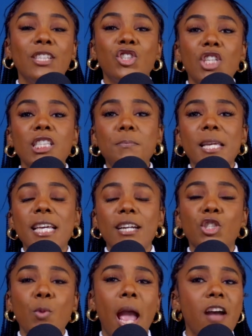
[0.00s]
Just
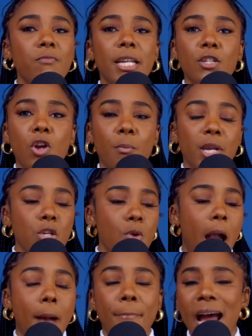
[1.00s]
because you have money don't mean you
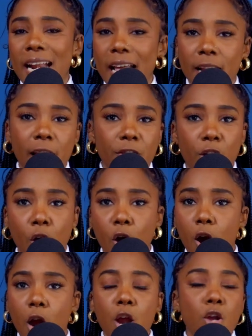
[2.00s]
gotta buy that another
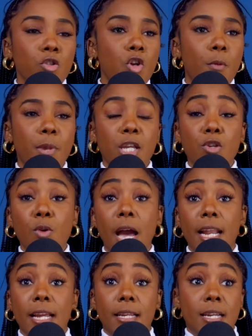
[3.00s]
car. Don't mean you
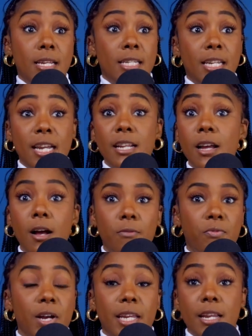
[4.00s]
gotta get a
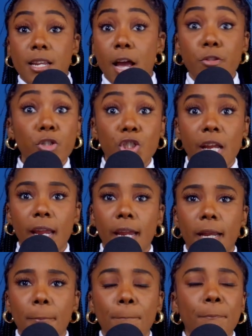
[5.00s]
fucking another
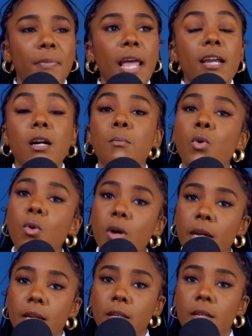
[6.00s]
chain. Like, come
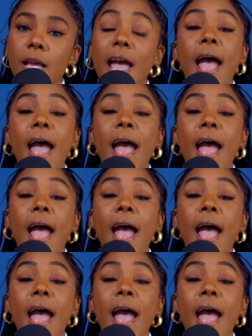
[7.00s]
on.